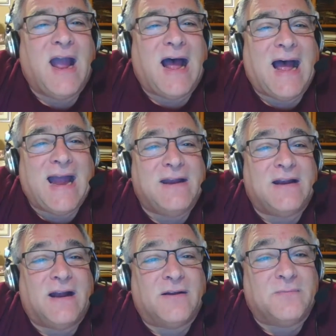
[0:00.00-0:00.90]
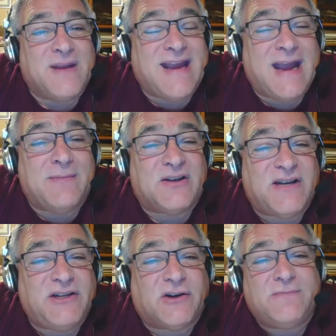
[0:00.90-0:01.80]
I became a
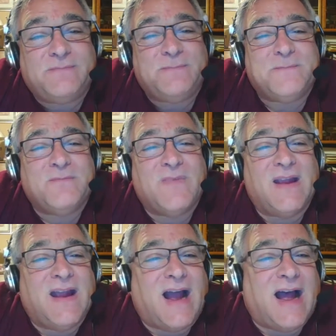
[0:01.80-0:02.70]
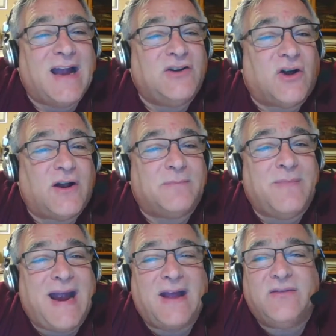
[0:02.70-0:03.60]
teacher. I taught
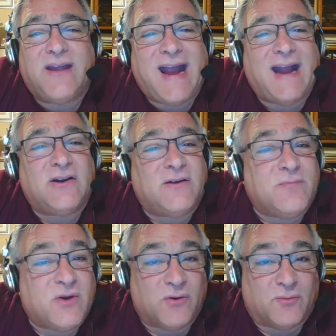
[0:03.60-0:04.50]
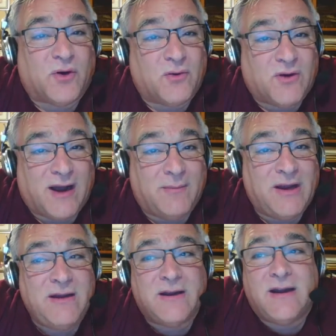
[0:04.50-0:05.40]
math and computer
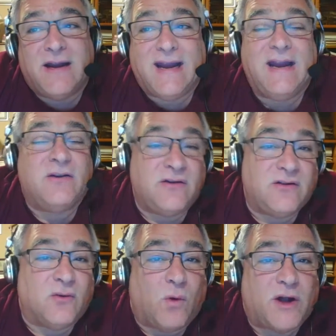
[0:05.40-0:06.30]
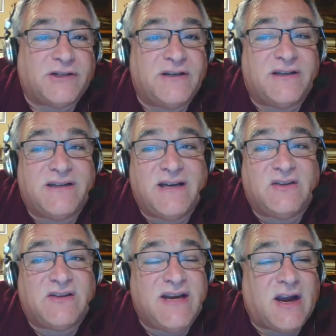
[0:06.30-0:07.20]
programming in the Washington,
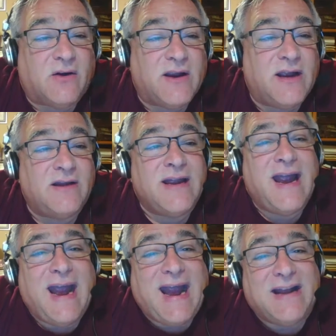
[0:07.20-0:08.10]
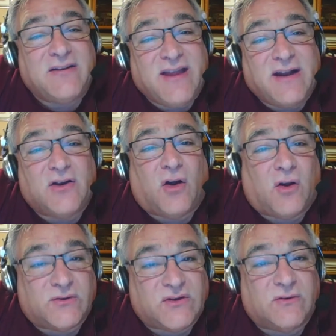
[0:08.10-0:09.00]
D.C. area, and then
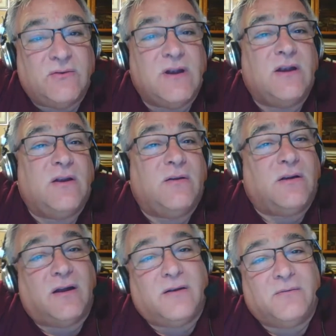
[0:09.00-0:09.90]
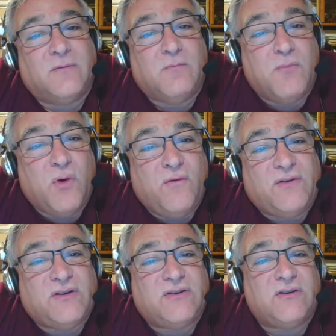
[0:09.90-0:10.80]
also
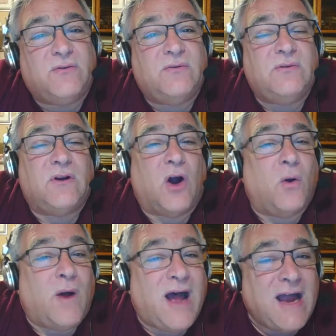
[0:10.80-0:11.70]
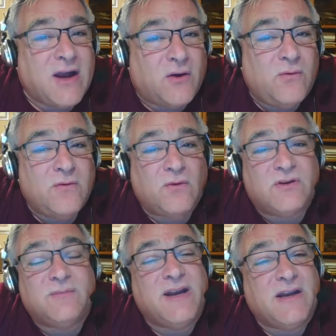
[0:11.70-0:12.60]
moved to Ohio
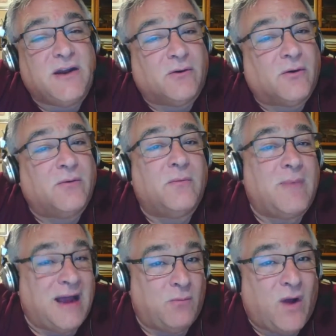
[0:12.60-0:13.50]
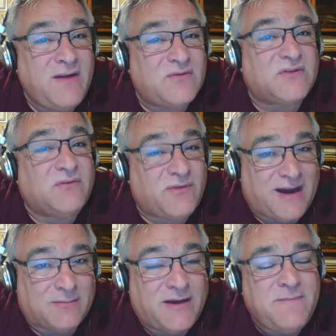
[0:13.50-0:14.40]
to be nearer my wife's
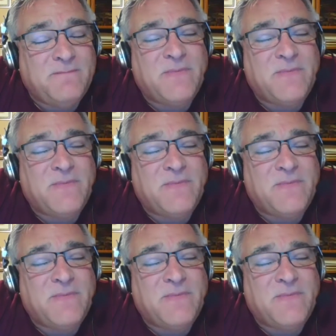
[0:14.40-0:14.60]
family,